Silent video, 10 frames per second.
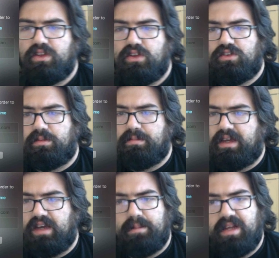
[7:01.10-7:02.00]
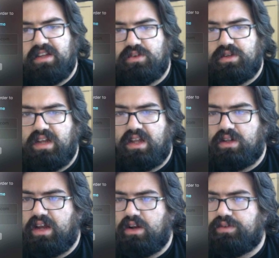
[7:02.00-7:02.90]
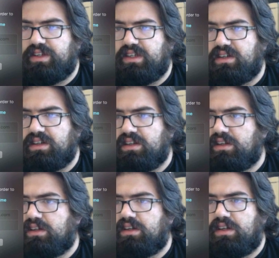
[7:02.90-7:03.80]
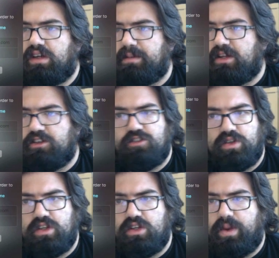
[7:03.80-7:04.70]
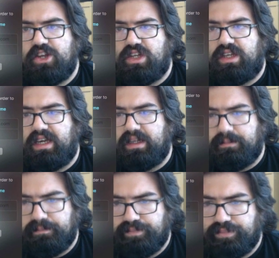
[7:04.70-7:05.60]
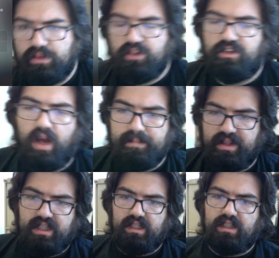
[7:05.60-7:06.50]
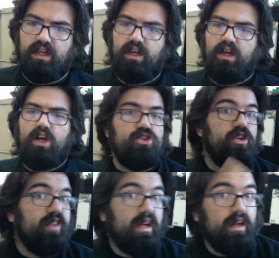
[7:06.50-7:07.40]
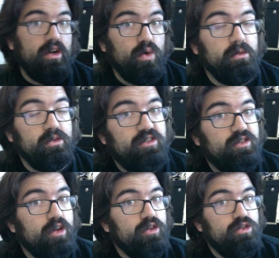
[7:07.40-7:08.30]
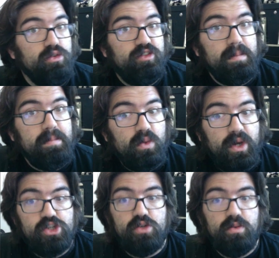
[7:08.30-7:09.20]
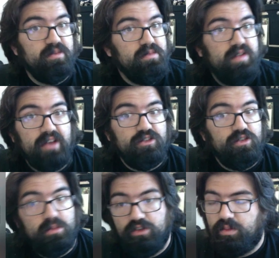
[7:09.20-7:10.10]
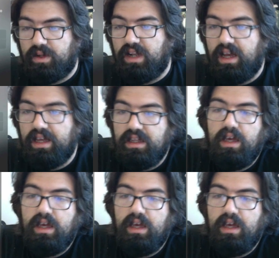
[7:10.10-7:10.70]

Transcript: So I'm going to enter another line over here. I'm going to insert equation again. So now I'm thinking, just like our normal, this is a two-step equation with some decimals and whatnot.